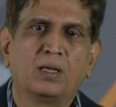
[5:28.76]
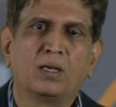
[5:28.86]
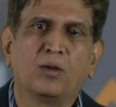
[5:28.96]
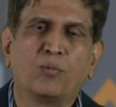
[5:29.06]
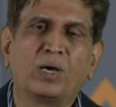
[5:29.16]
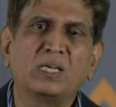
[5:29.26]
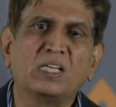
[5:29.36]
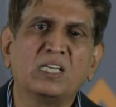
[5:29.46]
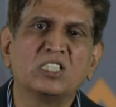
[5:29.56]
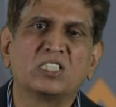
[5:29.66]
the
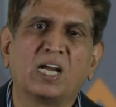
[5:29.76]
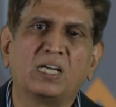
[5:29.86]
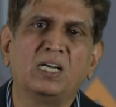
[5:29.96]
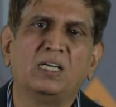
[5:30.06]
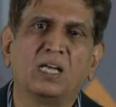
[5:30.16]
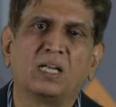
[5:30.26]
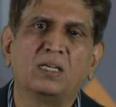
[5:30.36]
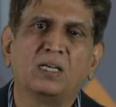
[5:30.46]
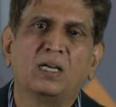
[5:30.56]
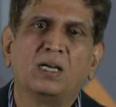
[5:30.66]
work is getting done